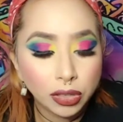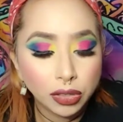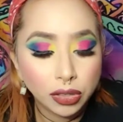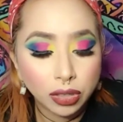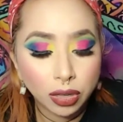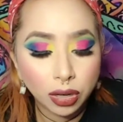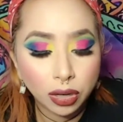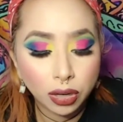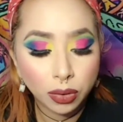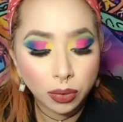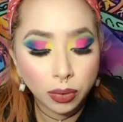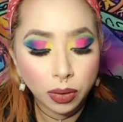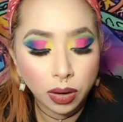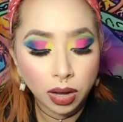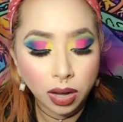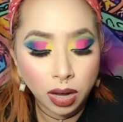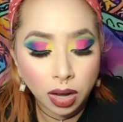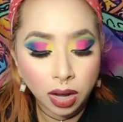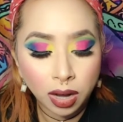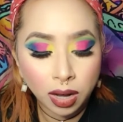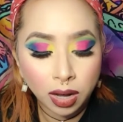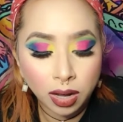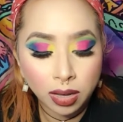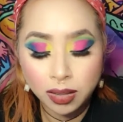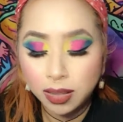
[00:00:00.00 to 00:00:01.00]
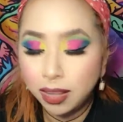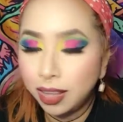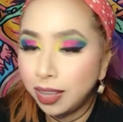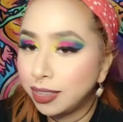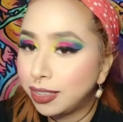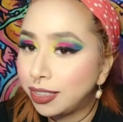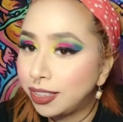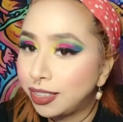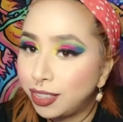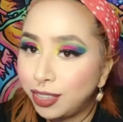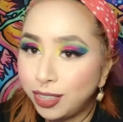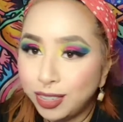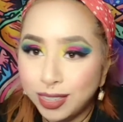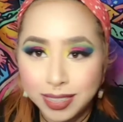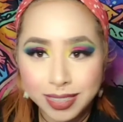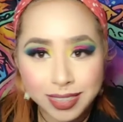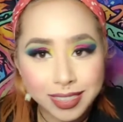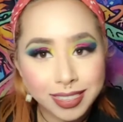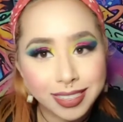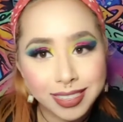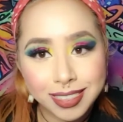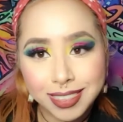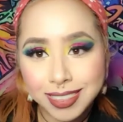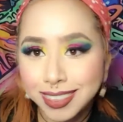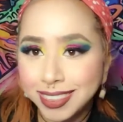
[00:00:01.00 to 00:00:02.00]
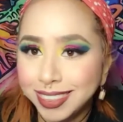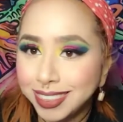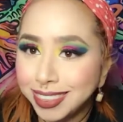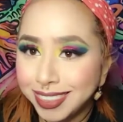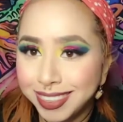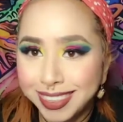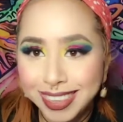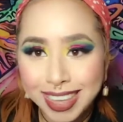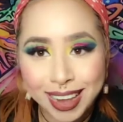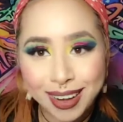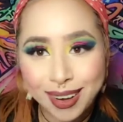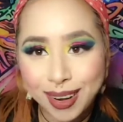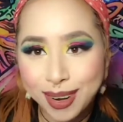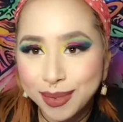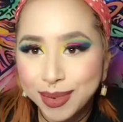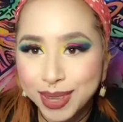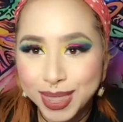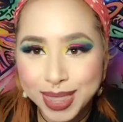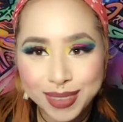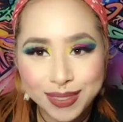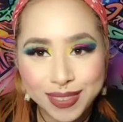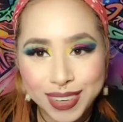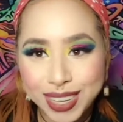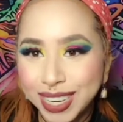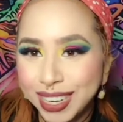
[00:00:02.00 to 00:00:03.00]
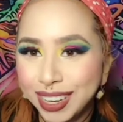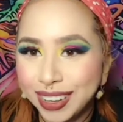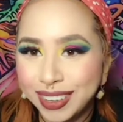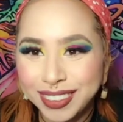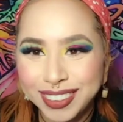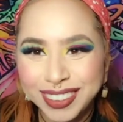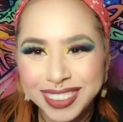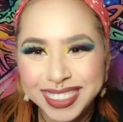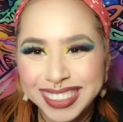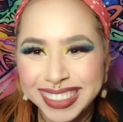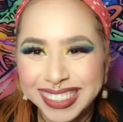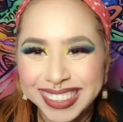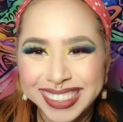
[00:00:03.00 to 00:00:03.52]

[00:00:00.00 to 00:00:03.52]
So uh, let's just get on with the video.